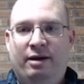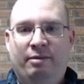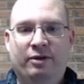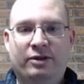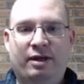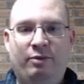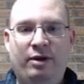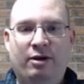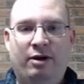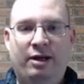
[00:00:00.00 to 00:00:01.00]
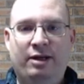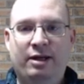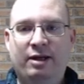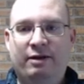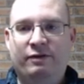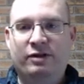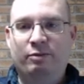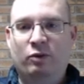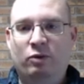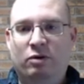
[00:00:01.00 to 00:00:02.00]
Looks like we are in need of some
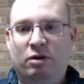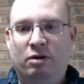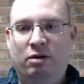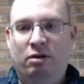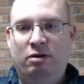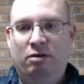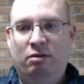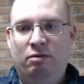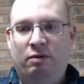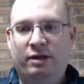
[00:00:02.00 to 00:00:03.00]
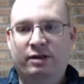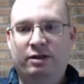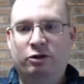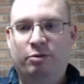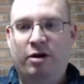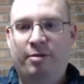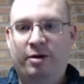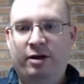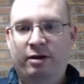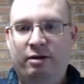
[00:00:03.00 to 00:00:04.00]
more residential
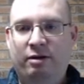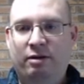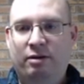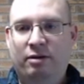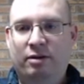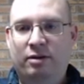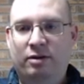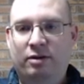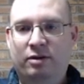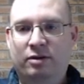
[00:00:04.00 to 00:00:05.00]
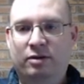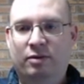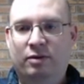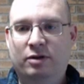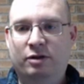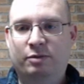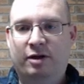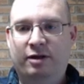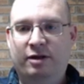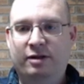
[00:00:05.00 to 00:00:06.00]
property. We'll just
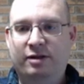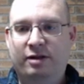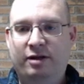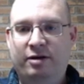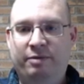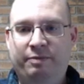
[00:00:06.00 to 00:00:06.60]
plug these in here.